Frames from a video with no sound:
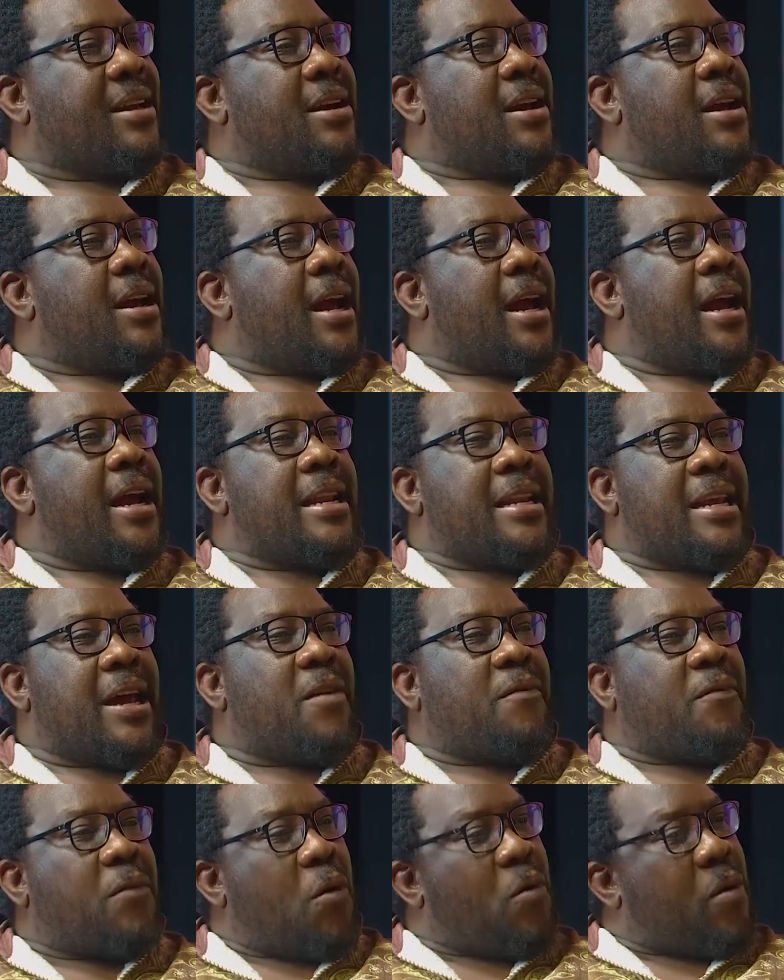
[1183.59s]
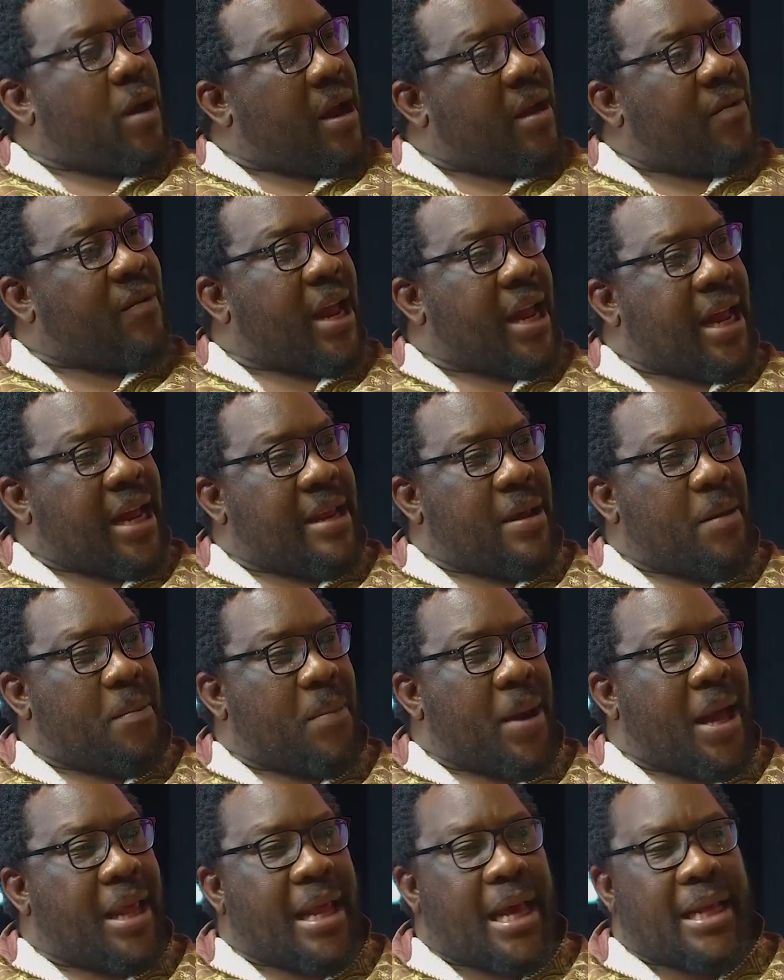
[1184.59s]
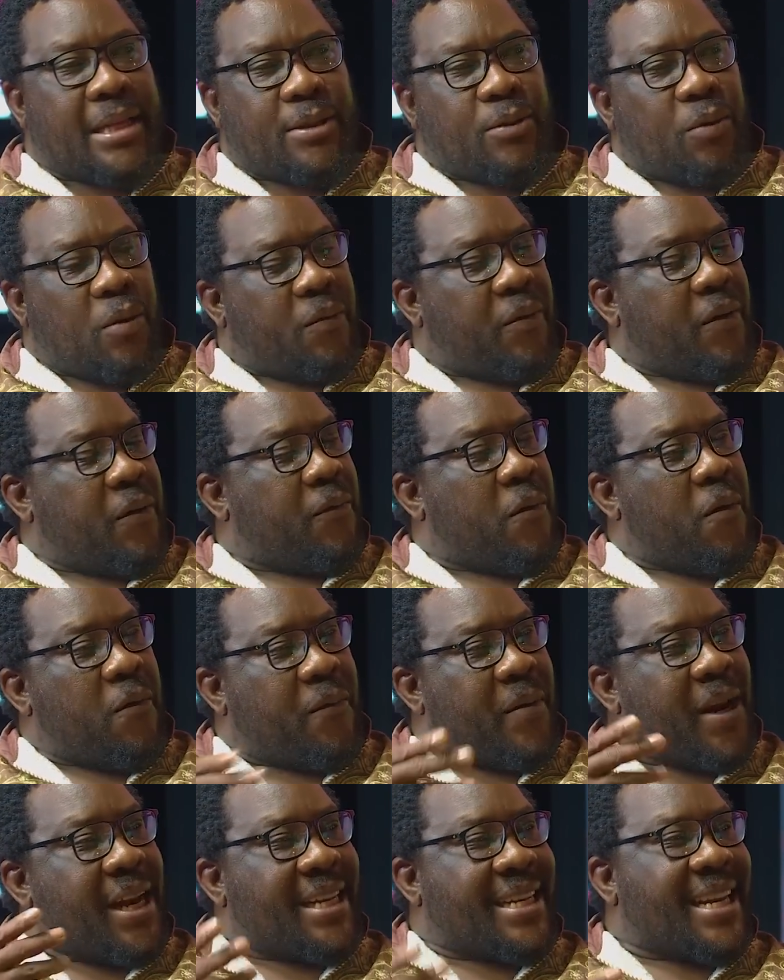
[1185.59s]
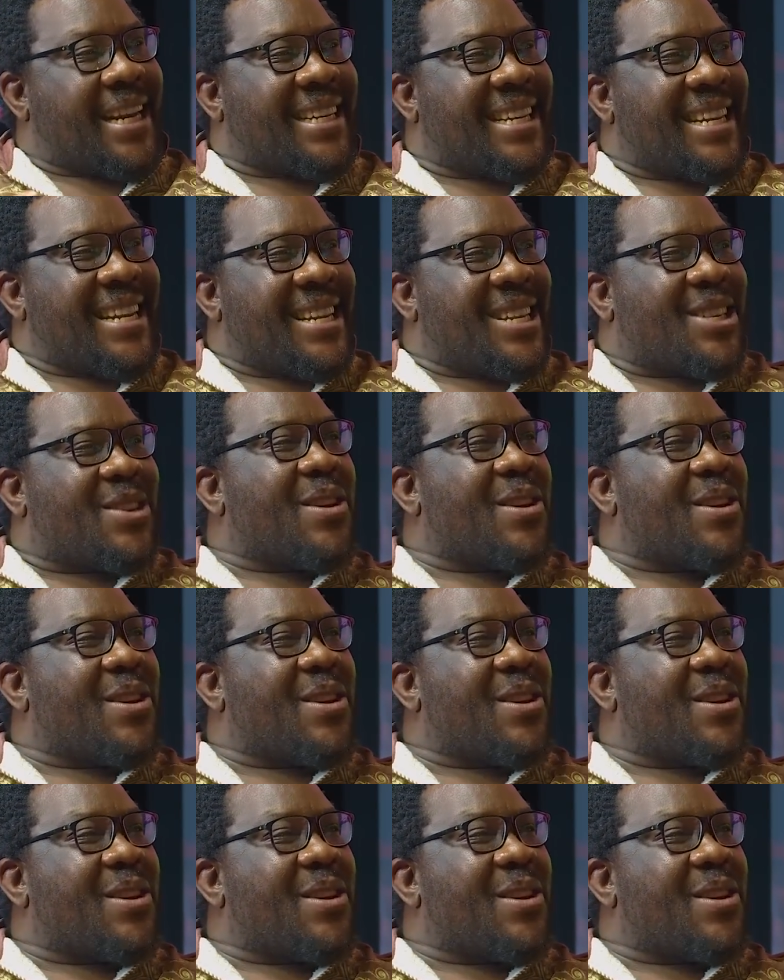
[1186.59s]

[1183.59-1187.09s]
Therefore, whoever had a balance, you forfeited it.